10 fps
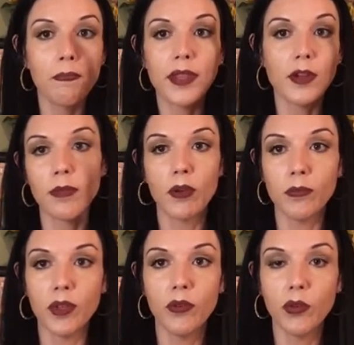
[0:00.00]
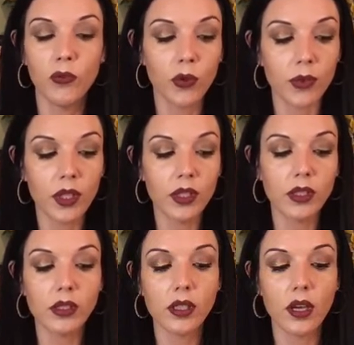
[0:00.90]
but they're both beautiful
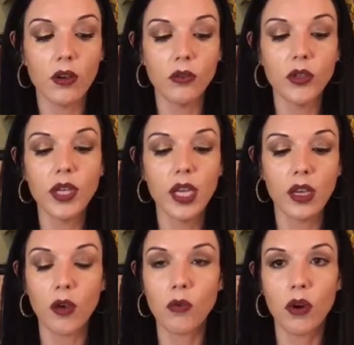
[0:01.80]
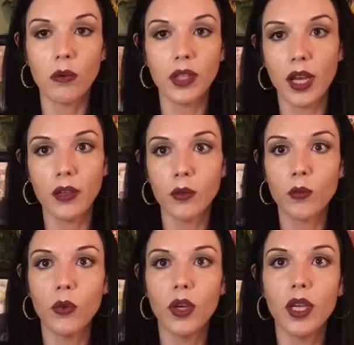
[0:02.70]
formulas, so you can't go wrong with either
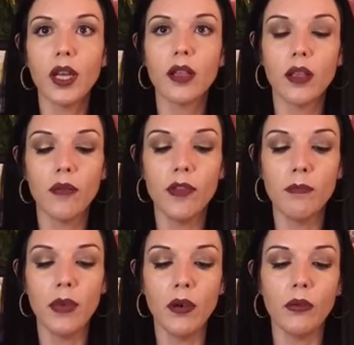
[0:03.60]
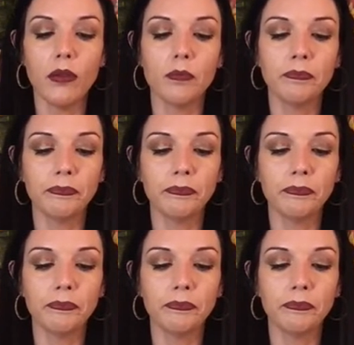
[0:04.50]
one. I love them both.